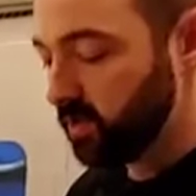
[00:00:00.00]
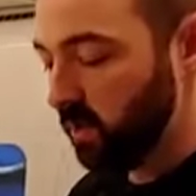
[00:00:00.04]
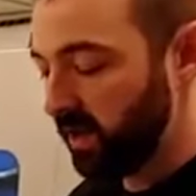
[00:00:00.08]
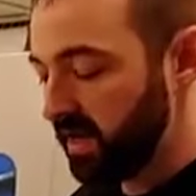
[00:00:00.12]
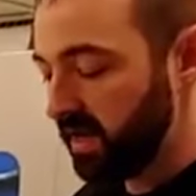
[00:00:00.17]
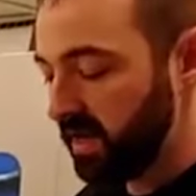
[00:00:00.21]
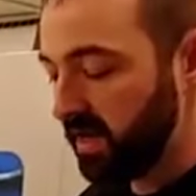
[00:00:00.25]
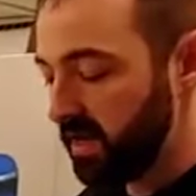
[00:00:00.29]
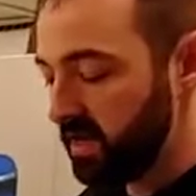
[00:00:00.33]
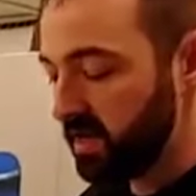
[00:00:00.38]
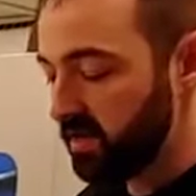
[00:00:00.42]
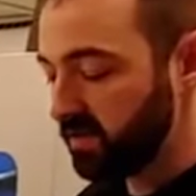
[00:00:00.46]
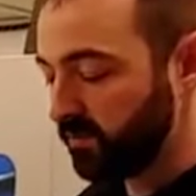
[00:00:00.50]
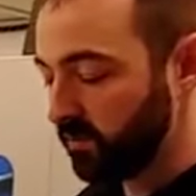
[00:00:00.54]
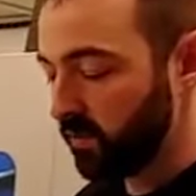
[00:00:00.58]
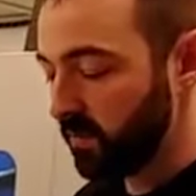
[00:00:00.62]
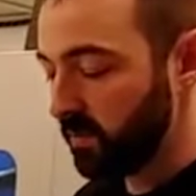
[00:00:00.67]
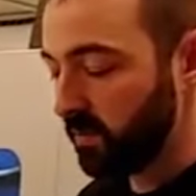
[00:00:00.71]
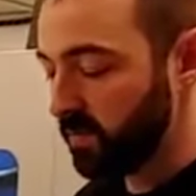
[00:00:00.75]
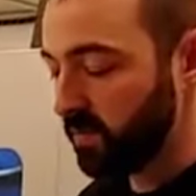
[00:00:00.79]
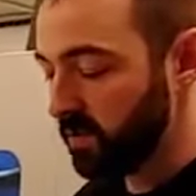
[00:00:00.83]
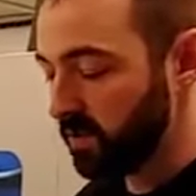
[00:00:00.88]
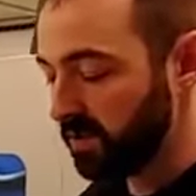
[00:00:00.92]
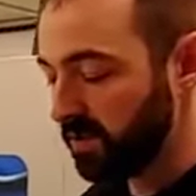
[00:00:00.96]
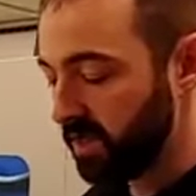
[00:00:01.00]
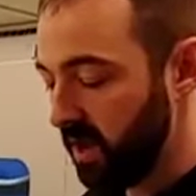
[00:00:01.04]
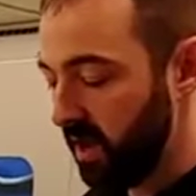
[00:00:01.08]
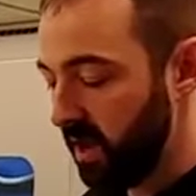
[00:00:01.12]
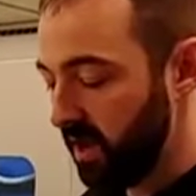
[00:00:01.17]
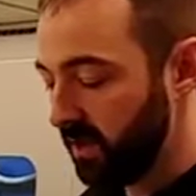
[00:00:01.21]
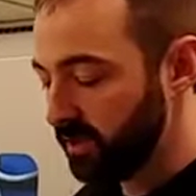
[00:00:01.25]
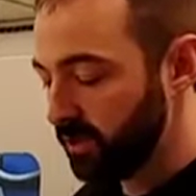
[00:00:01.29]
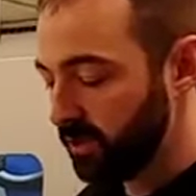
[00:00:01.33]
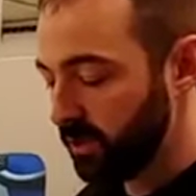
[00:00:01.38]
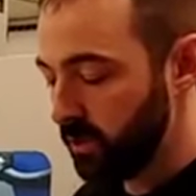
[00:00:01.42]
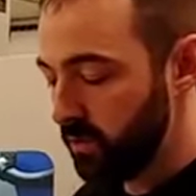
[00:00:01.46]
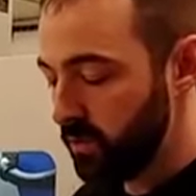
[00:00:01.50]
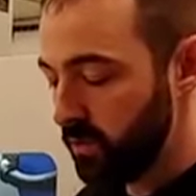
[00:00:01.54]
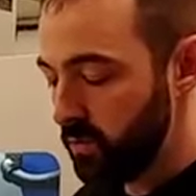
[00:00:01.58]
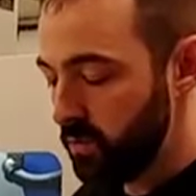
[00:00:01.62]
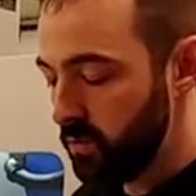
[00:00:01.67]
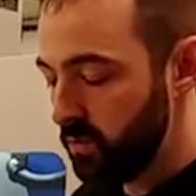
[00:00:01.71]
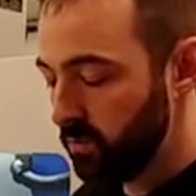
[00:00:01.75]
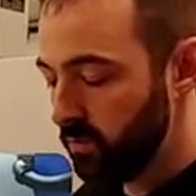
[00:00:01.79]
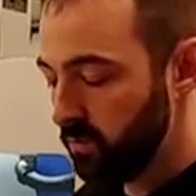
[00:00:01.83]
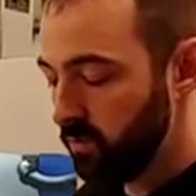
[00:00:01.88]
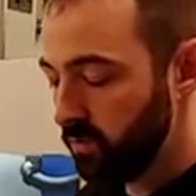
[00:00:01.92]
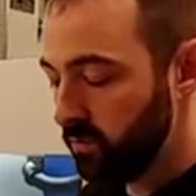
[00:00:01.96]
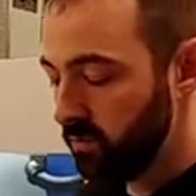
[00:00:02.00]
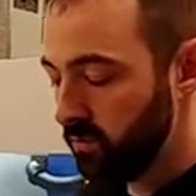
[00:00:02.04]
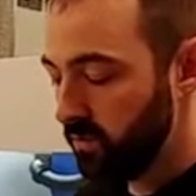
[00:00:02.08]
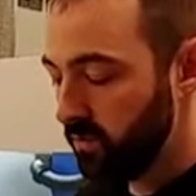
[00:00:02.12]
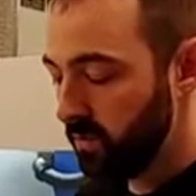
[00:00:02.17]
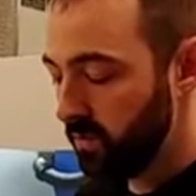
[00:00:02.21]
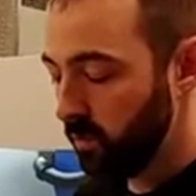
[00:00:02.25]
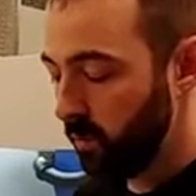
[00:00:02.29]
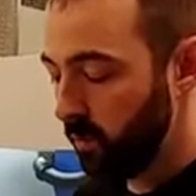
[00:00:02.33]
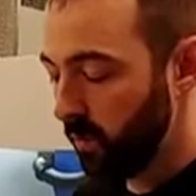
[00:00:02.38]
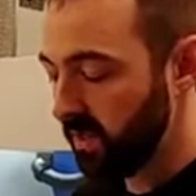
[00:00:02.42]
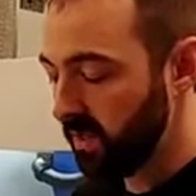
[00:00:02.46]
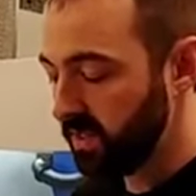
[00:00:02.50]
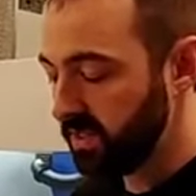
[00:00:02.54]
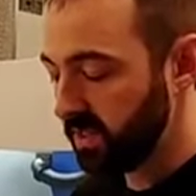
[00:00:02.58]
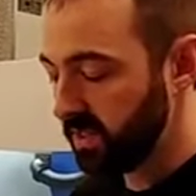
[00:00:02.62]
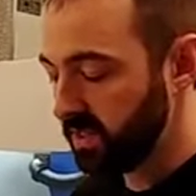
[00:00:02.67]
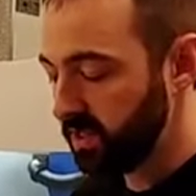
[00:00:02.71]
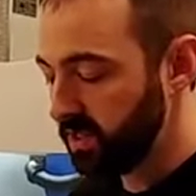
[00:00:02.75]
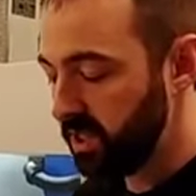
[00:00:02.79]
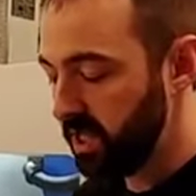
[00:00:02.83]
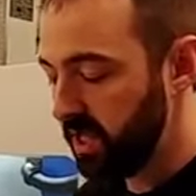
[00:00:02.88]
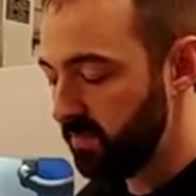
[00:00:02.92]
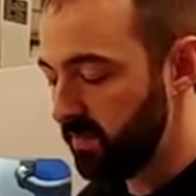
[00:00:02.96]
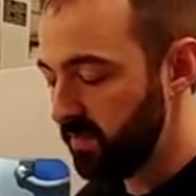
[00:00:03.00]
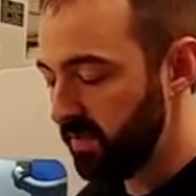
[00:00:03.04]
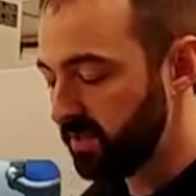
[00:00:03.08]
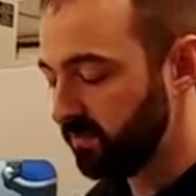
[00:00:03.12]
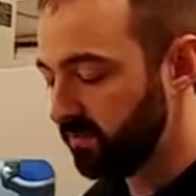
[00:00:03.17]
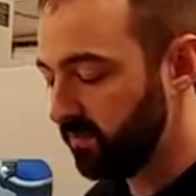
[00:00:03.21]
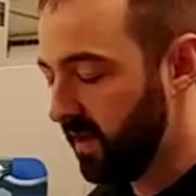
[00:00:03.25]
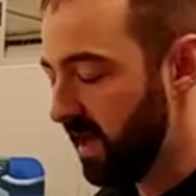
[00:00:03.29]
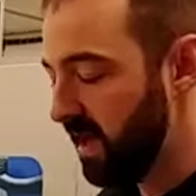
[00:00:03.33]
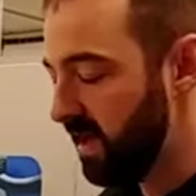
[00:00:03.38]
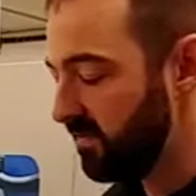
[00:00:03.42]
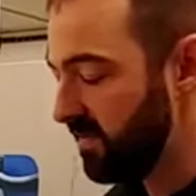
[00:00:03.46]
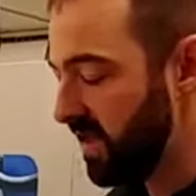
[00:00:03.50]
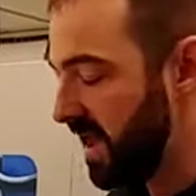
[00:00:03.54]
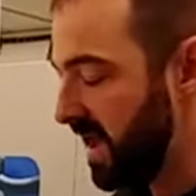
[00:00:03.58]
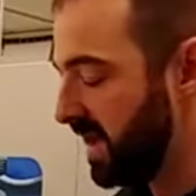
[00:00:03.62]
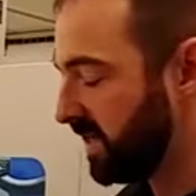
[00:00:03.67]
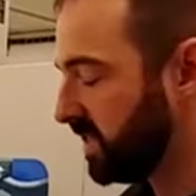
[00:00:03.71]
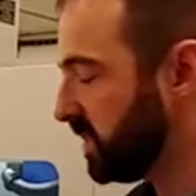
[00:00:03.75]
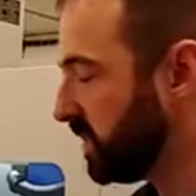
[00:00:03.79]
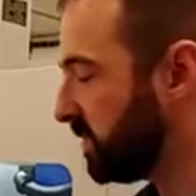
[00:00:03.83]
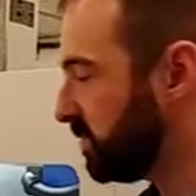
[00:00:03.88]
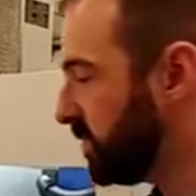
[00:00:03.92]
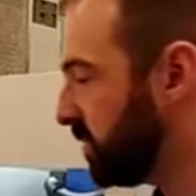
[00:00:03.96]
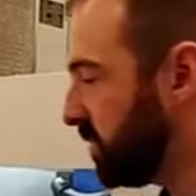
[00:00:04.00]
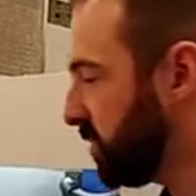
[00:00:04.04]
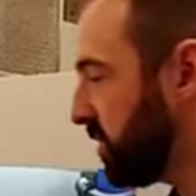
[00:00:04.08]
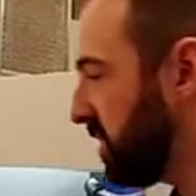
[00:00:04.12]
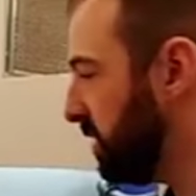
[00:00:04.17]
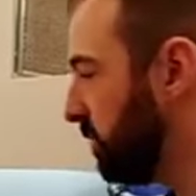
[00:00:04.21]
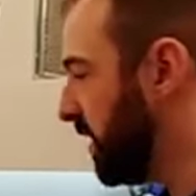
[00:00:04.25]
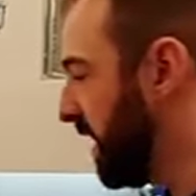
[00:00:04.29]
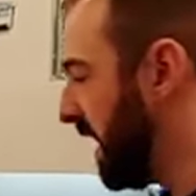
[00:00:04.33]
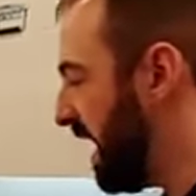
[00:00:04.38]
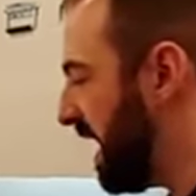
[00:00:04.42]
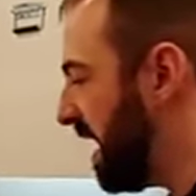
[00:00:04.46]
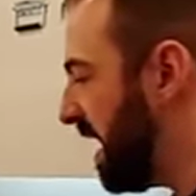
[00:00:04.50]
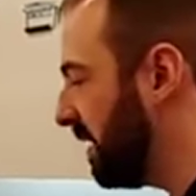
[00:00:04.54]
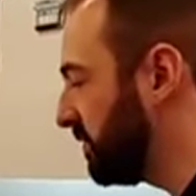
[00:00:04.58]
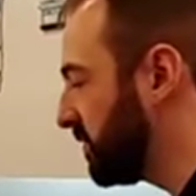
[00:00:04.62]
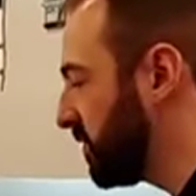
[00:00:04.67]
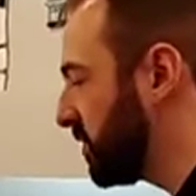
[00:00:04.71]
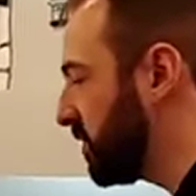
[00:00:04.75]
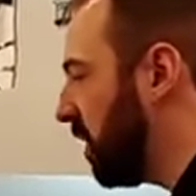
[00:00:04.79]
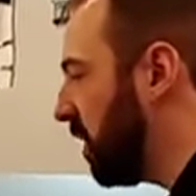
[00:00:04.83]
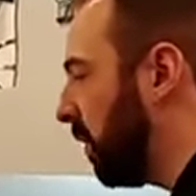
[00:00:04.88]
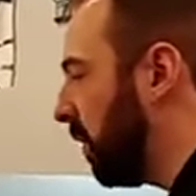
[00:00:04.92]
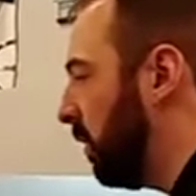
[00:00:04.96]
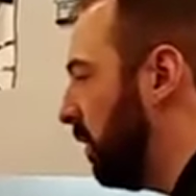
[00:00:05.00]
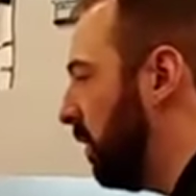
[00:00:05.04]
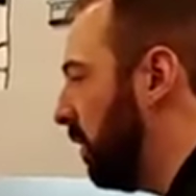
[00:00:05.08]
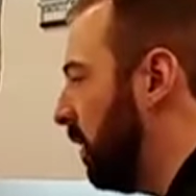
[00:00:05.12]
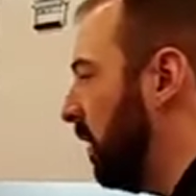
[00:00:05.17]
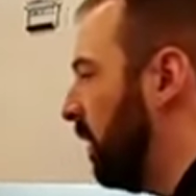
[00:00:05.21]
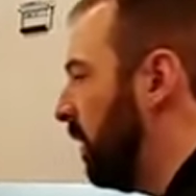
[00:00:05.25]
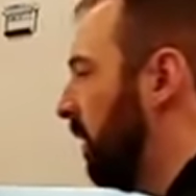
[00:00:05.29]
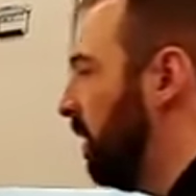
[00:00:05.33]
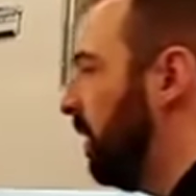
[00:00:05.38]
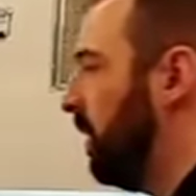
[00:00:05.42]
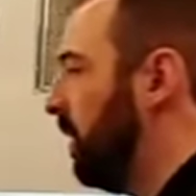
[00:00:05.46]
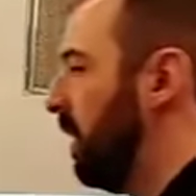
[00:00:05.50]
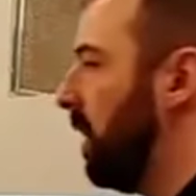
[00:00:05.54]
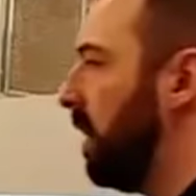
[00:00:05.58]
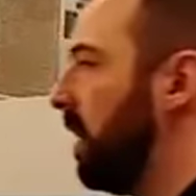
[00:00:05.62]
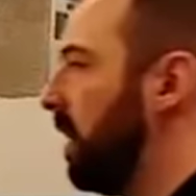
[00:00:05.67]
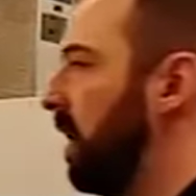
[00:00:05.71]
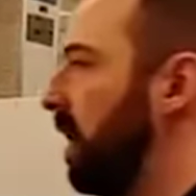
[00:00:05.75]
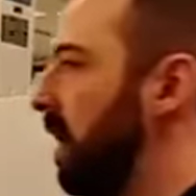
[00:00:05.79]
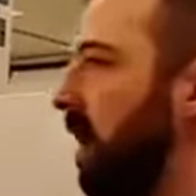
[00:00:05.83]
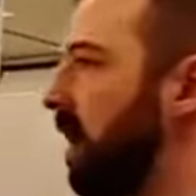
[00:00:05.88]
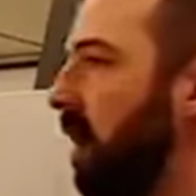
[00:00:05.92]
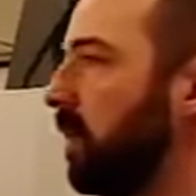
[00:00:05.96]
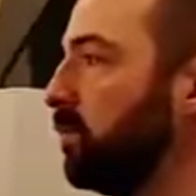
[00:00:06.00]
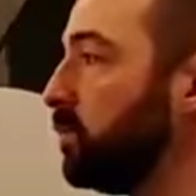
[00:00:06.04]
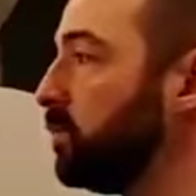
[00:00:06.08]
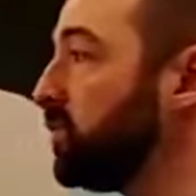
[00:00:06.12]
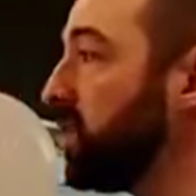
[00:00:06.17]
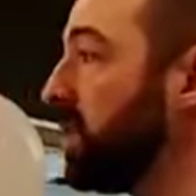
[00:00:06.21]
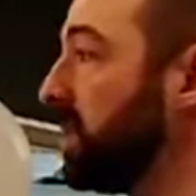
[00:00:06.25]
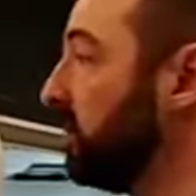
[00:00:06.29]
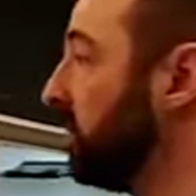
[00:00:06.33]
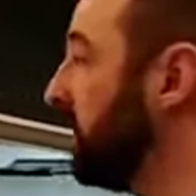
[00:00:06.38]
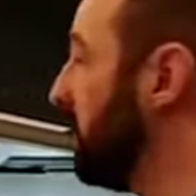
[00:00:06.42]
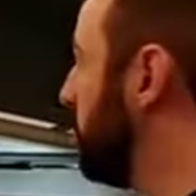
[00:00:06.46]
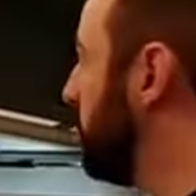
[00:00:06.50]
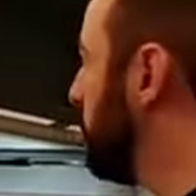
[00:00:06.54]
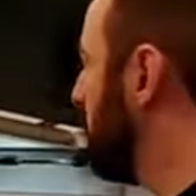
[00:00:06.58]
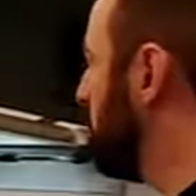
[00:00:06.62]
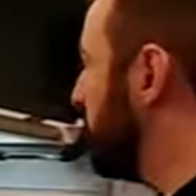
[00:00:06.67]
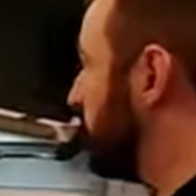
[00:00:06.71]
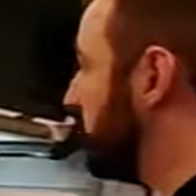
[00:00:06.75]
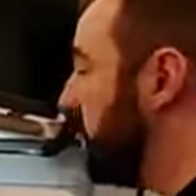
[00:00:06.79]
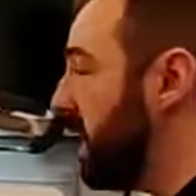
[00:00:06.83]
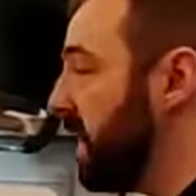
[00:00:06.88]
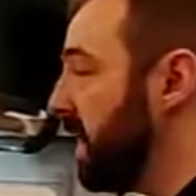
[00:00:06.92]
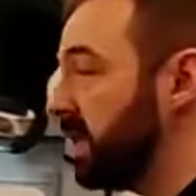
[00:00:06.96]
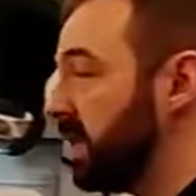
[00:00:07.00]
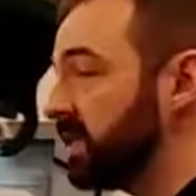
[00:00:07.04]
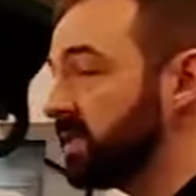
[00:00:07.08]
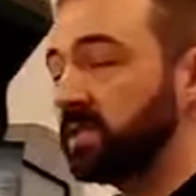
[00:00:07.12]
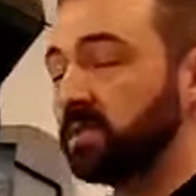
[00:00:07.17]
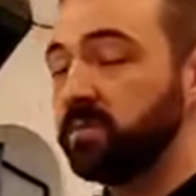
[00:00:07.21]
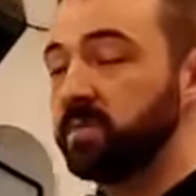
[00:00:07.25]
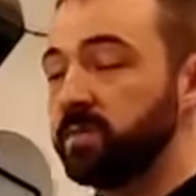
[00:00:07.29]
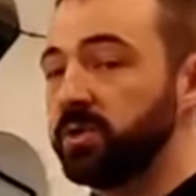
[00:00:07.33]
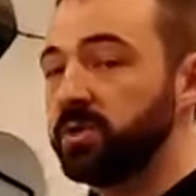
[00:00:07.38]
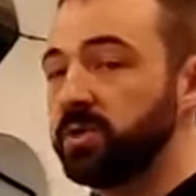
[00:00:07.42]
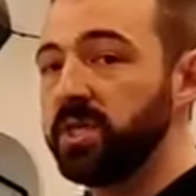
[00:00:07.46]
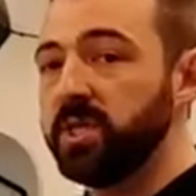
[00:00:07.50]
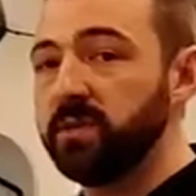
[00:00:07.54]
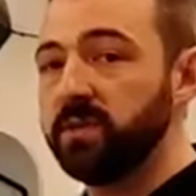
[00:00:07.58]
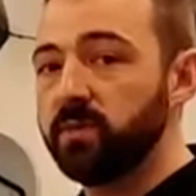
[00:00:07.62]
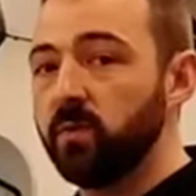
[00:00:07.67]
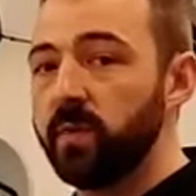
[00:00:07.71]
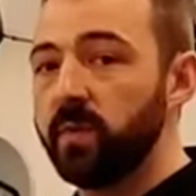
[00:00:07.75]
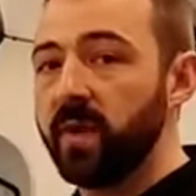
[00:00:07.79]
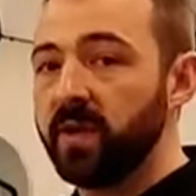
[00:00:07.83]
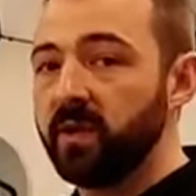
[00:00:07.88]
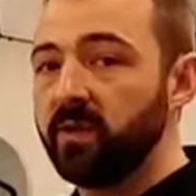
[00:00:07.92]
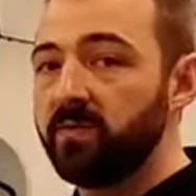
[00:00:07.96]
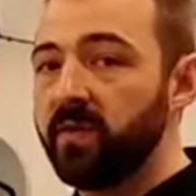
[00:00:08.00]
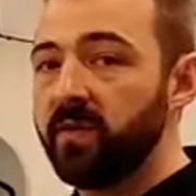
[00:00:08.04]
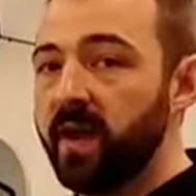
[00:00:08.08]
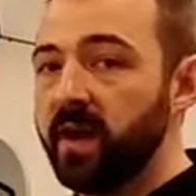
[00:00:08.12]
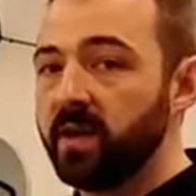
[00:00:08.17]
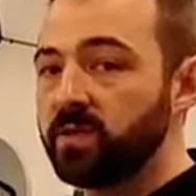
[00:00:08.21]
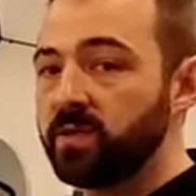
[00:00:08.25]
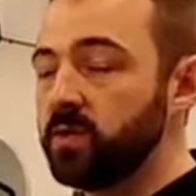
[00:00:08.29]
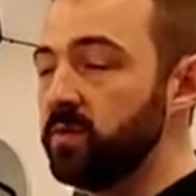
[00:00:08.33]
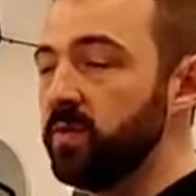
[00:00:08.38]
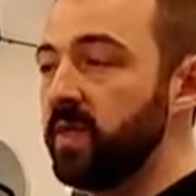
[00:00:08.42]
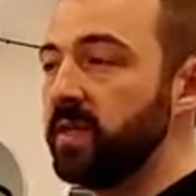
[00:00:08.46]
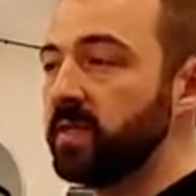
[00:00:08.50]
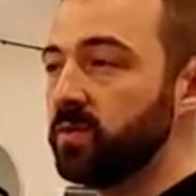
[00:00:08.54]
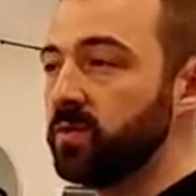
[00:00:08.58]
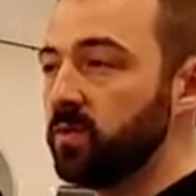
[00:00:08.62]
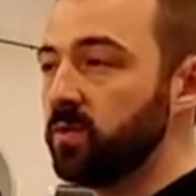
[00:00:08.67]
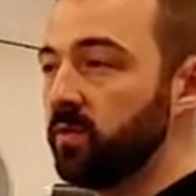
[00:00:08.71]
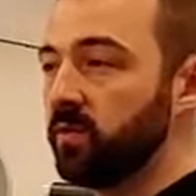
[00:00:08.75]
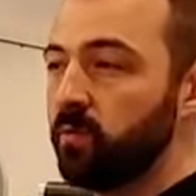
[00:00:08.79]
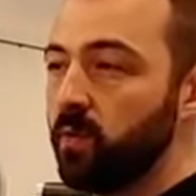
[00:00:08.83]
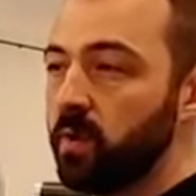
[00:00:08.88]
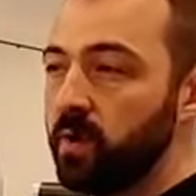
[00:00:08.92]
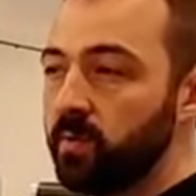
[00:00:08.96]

one is from Nerzon2. what is the cheapest 5-axis machine we have? So, generally we're a 3-axis machine tool manufacturer. That's sort of